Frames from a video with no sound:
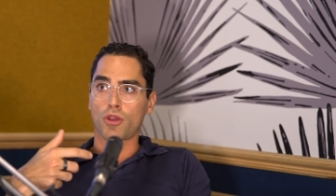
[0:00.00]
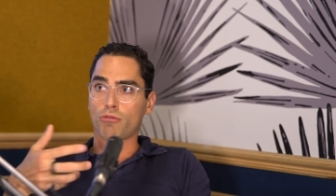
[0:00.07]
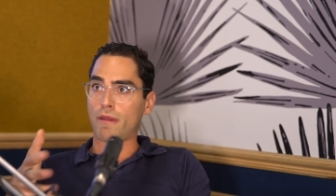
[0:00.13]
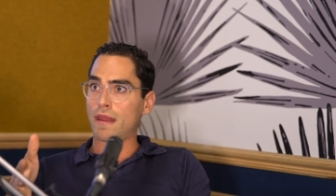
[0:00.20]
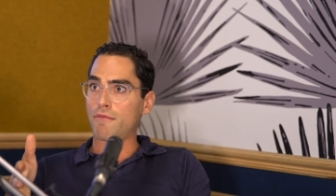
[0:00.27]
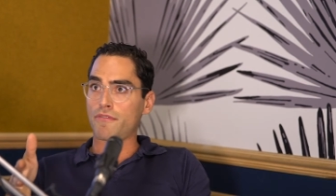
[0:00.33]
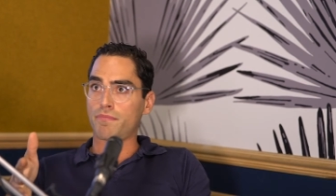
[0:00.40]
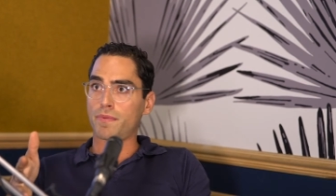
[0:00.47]

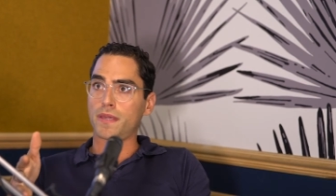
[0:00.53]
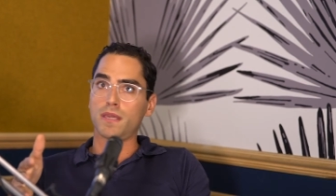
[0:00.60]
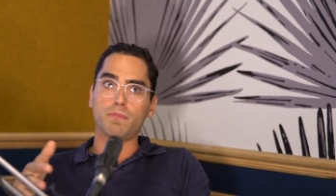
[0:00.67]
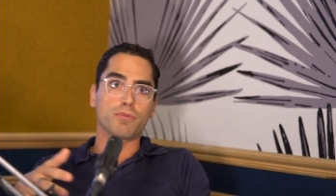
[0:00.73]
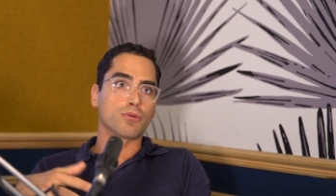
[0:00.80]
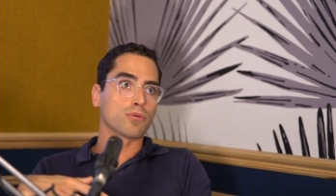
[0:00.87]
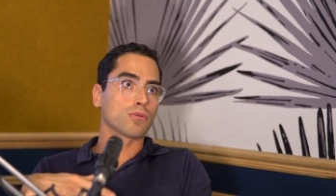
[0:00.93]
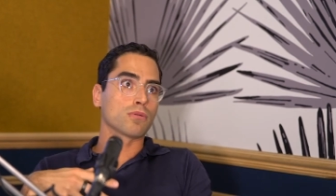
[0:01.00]
great with
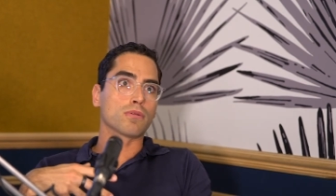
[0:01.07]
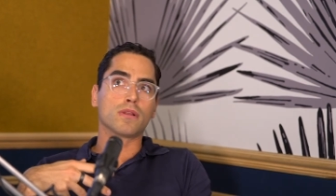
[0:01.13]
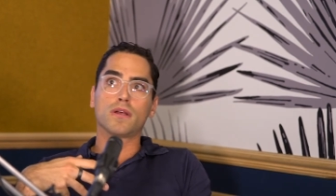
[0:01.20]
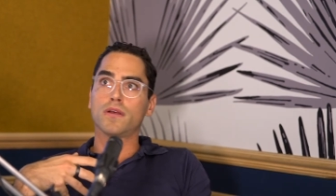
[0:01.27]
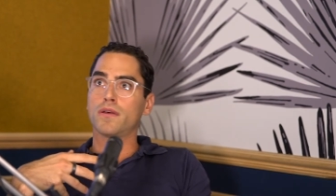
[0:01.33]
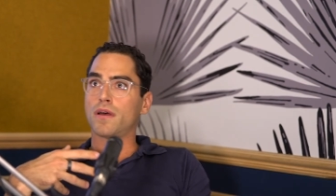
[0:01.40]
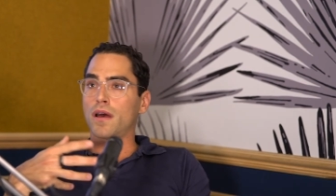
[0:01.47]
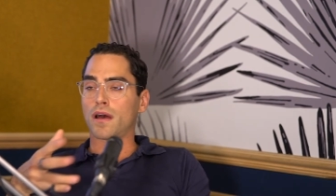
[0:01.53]
people,
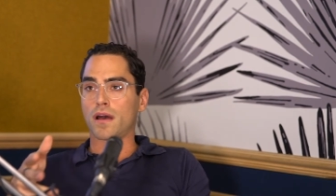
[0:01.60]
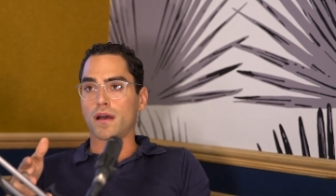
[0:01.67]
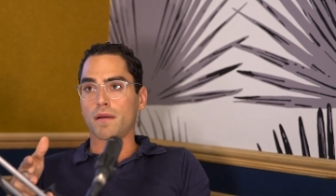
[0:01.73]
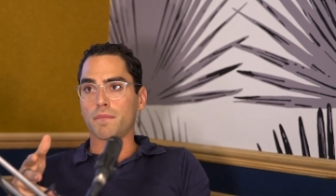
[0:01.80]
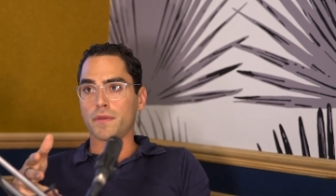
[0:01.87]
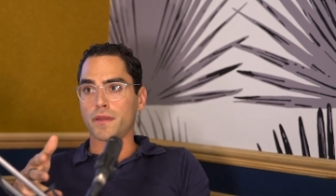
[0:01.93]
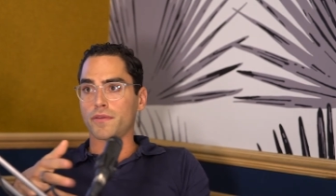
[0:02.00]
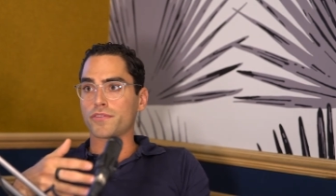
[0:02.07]

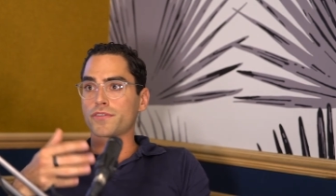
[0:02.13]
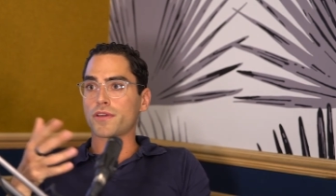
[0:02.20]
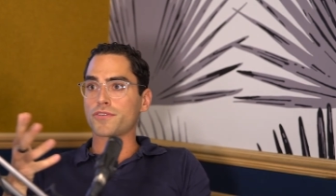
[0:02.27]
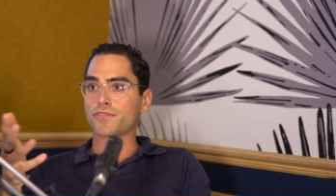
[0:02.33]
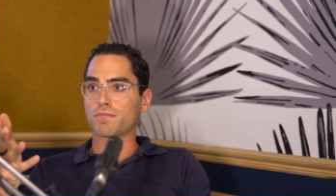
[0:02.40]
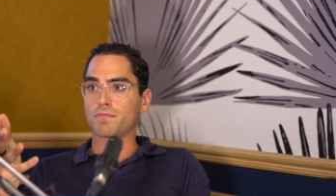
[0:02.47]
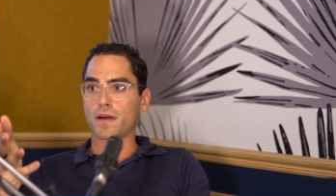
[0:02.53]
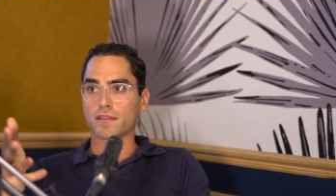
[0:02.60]
um, you know,
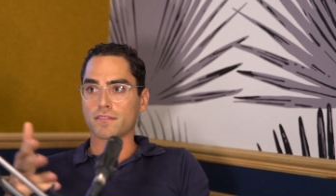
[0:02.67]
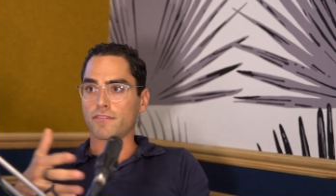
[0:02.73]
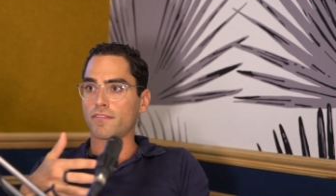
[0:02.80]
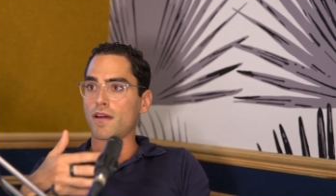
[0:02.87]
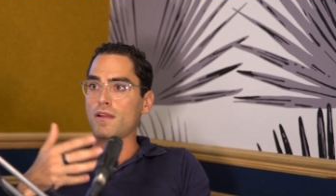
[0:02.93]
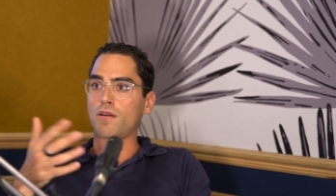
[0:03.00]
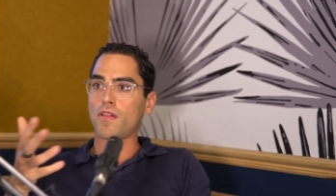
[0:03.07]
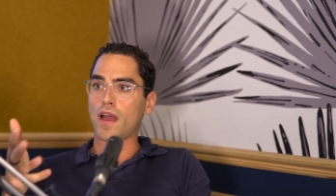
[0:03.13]
social
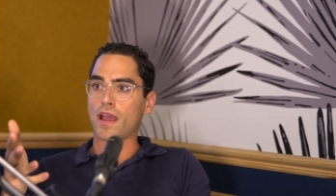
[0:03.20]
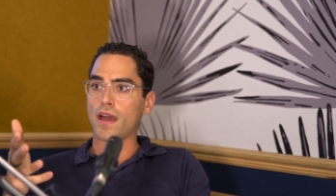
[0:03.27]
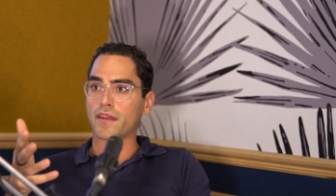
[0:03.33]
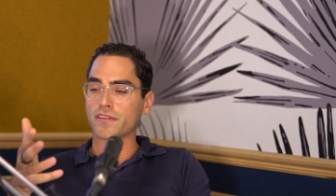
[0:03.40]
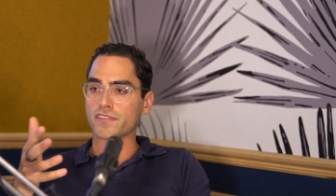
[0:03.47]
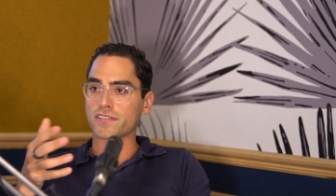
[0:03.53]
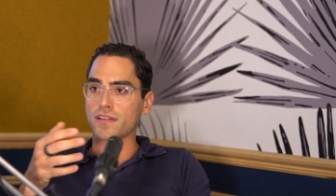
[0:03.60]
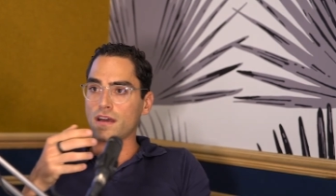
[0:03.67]
butterfly, all that kind
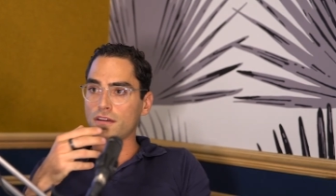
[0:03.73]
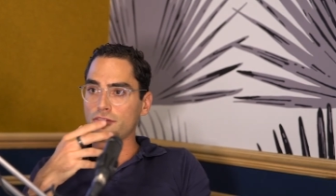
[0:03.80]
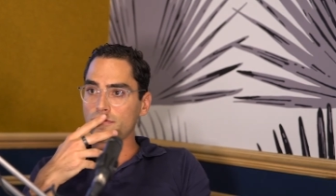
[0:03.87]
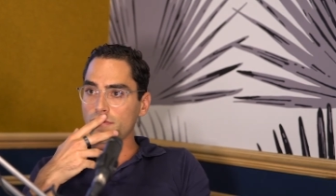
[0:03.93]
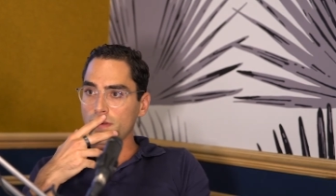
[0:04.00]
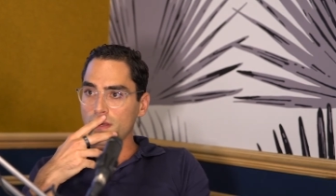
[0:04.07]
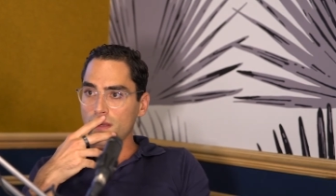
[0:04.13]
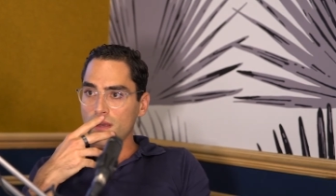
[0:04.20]
of stuff.